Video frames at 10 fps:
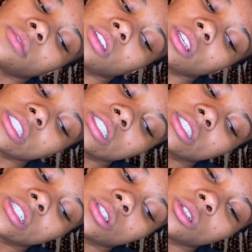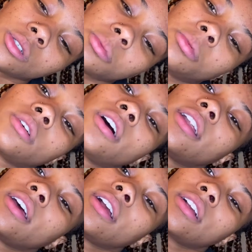This is a new
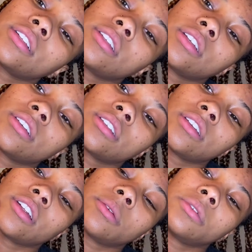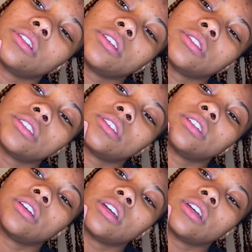product that I've been using.